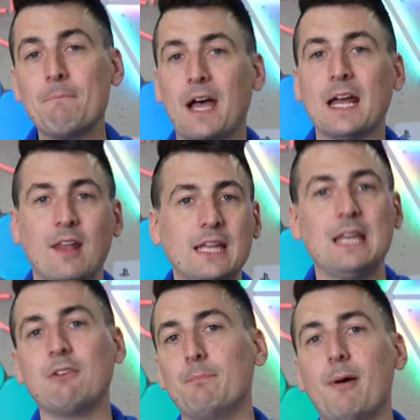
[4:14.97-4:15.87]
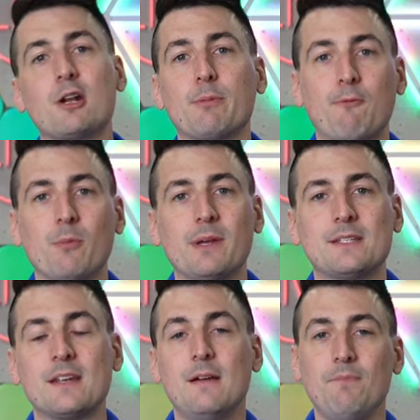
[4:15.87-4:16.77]
I'd like even better performance,
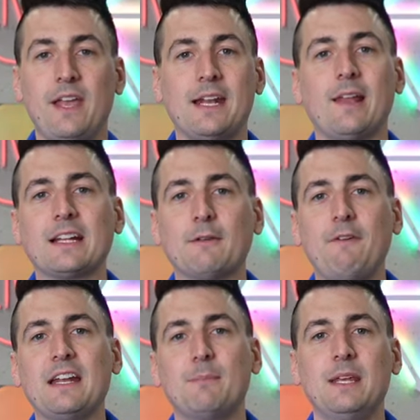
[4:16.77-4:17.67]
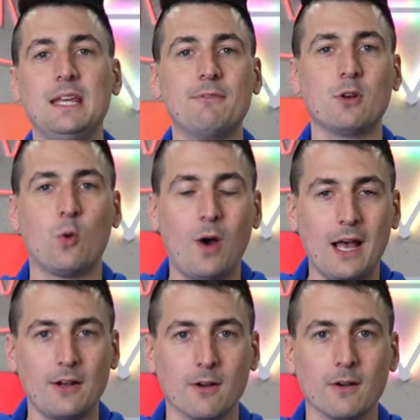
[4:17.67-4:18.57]
and I'd like the fan to be even
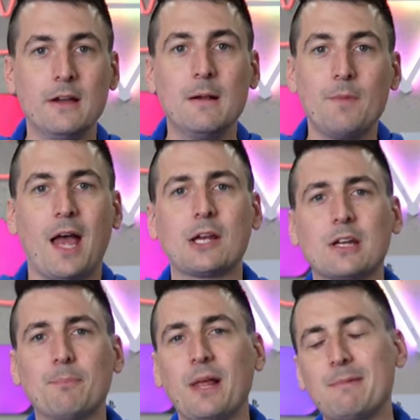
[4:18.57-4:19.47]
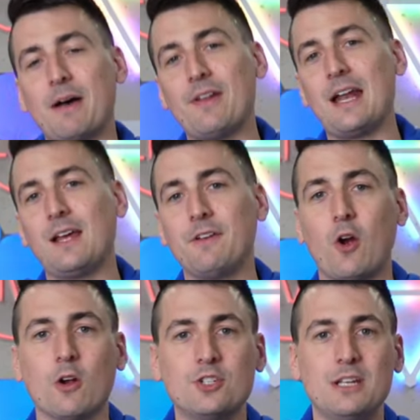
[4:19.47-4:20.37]
quieter. I could complain about not having
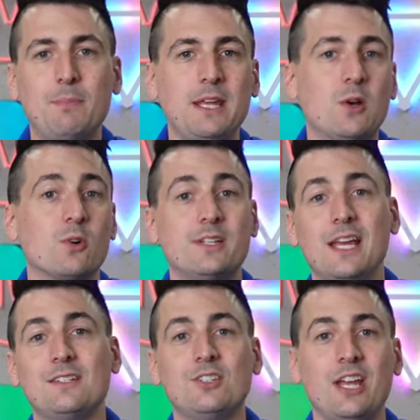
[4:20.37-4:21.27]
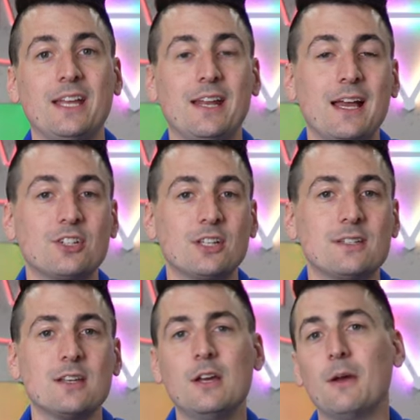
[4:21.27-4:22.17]
RGB or daisy chain connections,
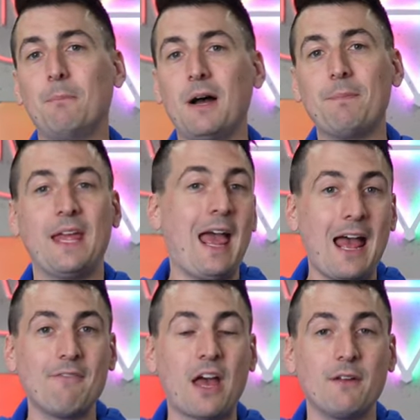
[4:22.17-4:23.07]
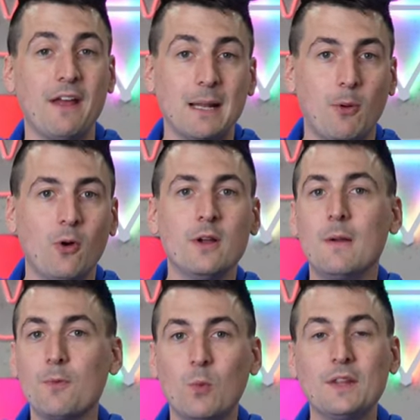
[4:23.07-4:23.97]
but they have that available
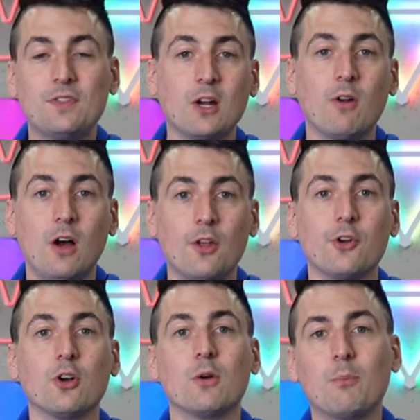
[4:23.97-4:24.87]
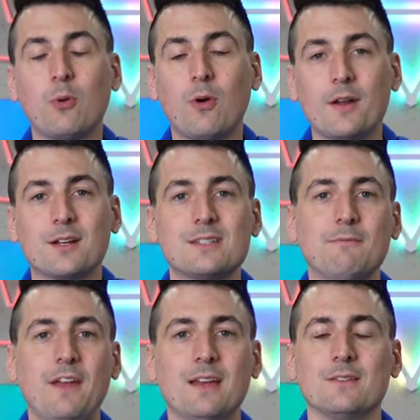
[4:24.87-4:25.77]
with their other products and
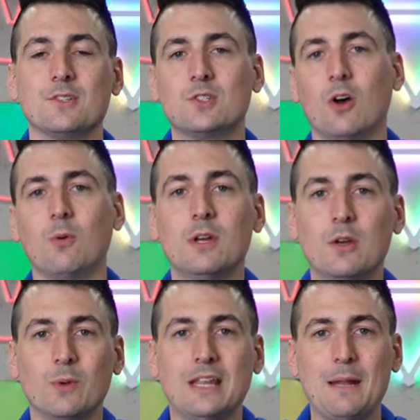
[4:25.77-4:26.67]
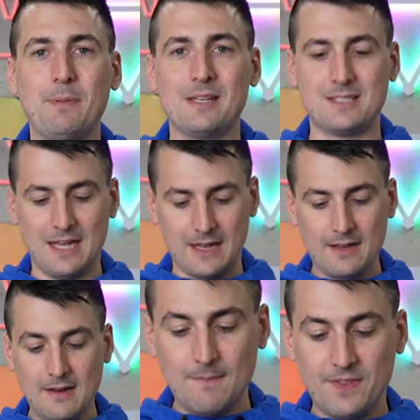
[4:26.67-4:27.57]
fans. So with that being said,
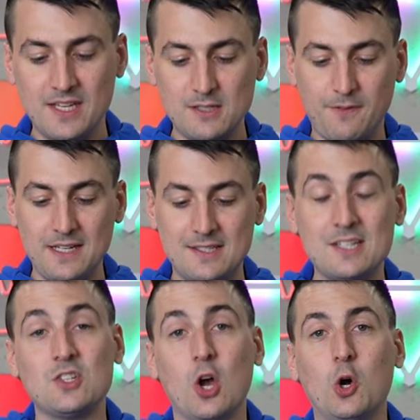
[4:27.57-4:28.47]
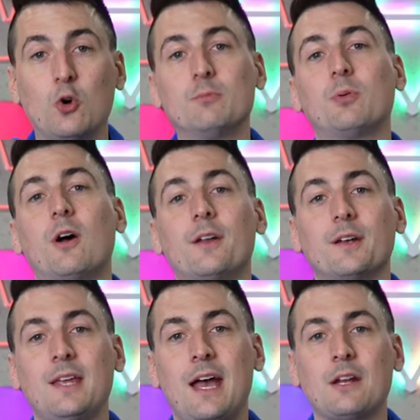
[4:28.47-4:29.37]
this fits its own product
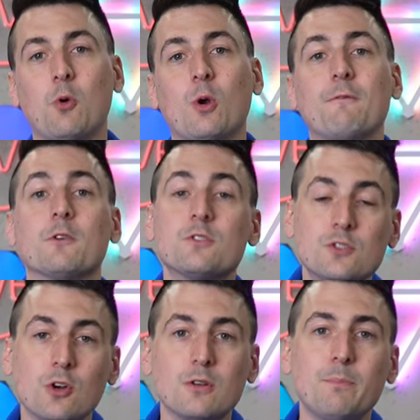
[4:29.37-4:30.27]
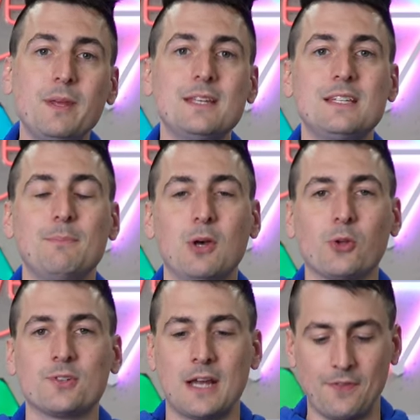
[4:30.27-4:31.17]
category for certain PC
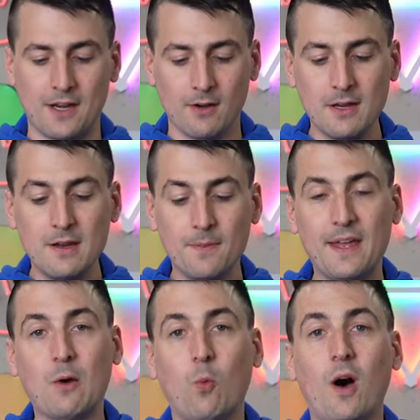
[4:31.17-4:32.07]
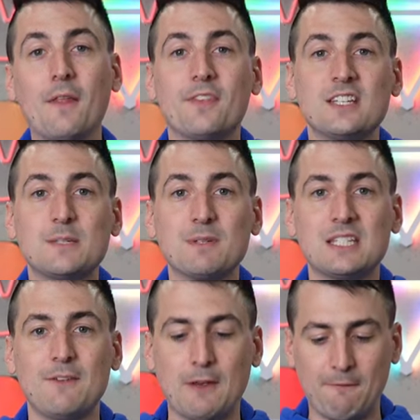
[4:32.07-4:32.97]
builders out there that want this
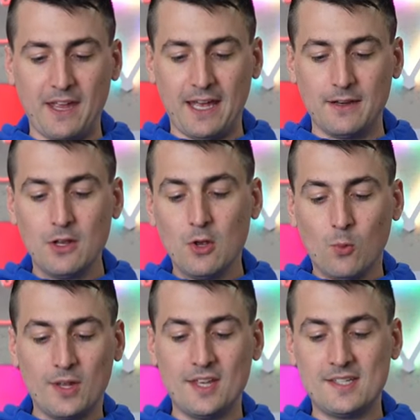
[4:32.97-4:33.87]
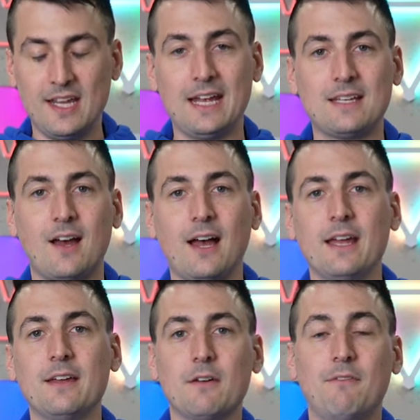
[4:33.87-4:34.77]
specific fan with its
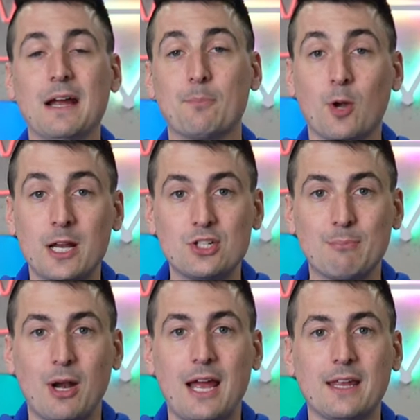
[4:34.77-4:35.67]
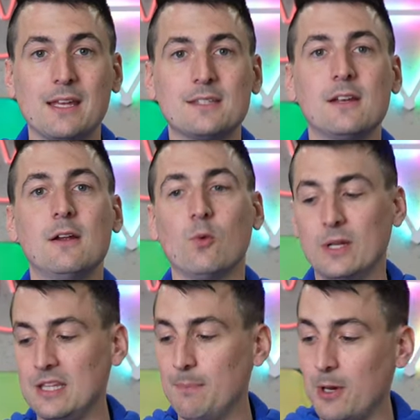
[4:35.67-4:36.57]
anti-vibration brackets, with
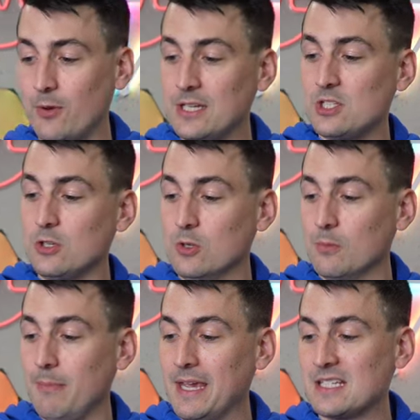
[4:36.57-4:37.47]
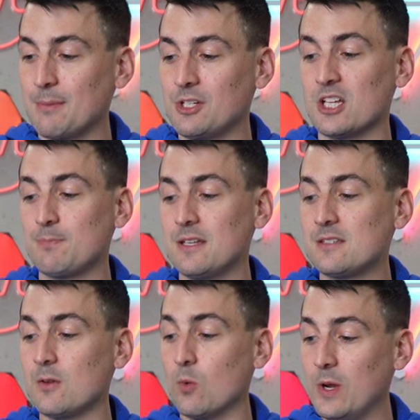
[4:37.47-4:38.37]
the ability to make some
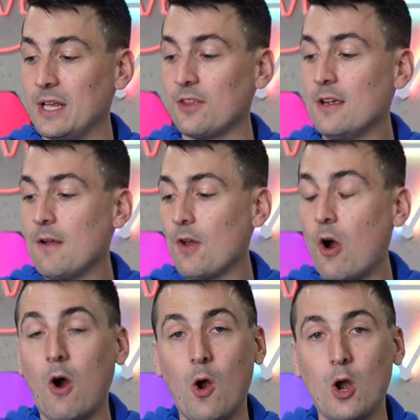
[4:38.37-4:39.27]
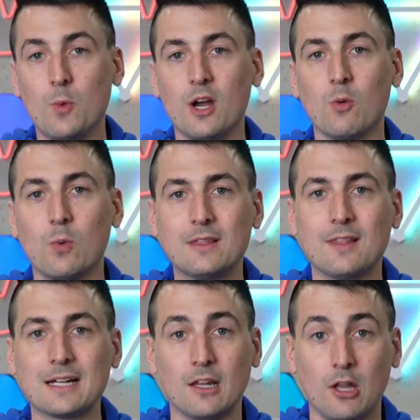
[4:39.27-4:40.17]
adjustments with hardware with
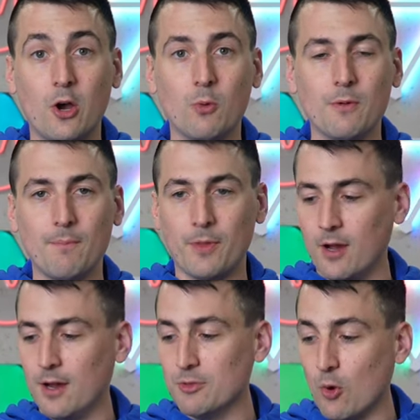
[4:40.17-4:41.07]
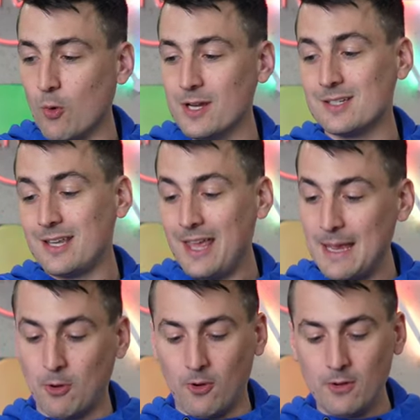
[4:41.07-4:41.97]
like the low noise
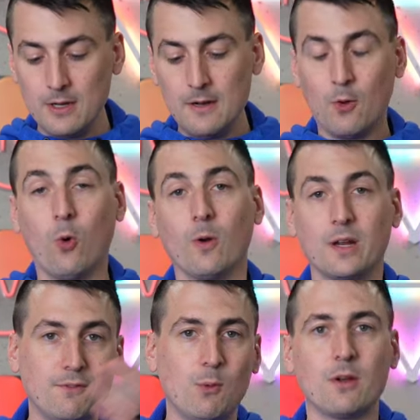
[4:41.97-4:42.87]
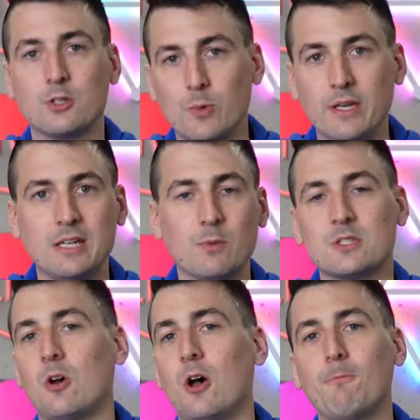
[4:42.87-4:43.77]
cable, or again, if you want to tweak it with
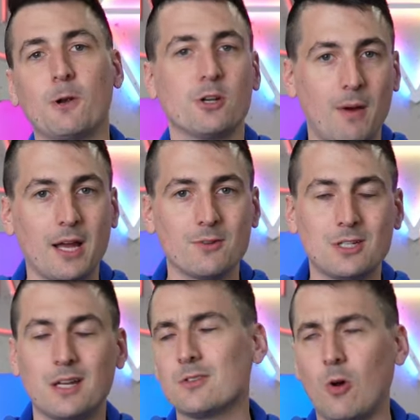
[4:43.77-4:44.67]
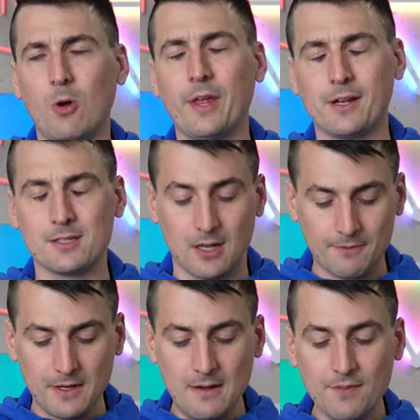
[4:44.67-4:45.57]
software in your BIOS settings, all that good stuff
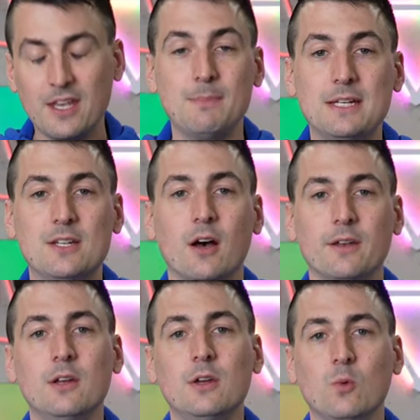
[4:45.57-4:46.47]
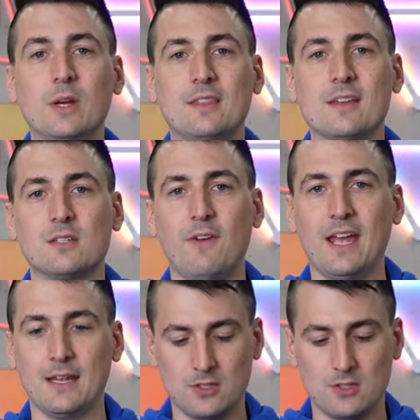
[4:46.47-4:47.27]
can be done with this fan.